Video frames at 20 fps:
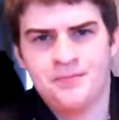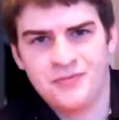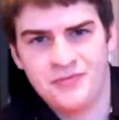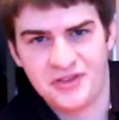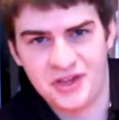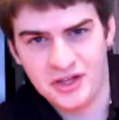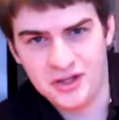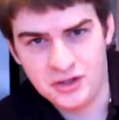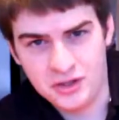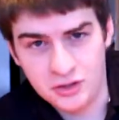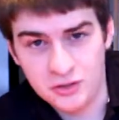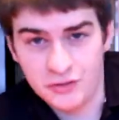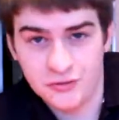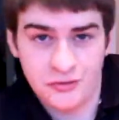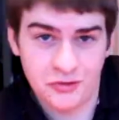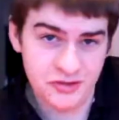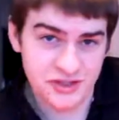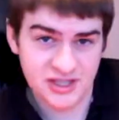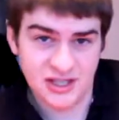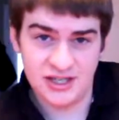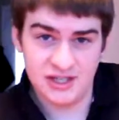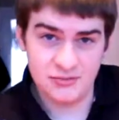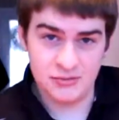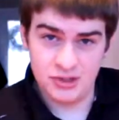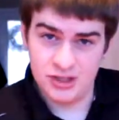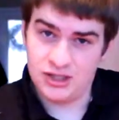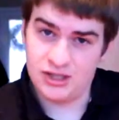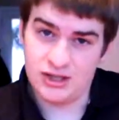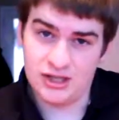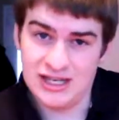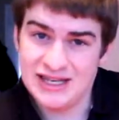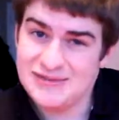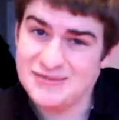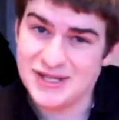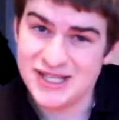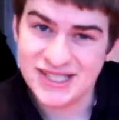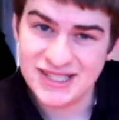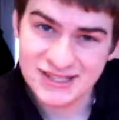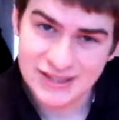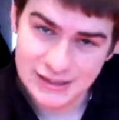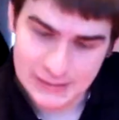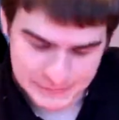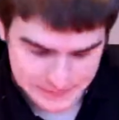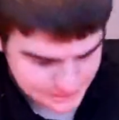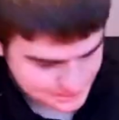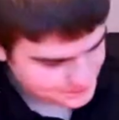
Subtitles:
Thank you for sending me the emails.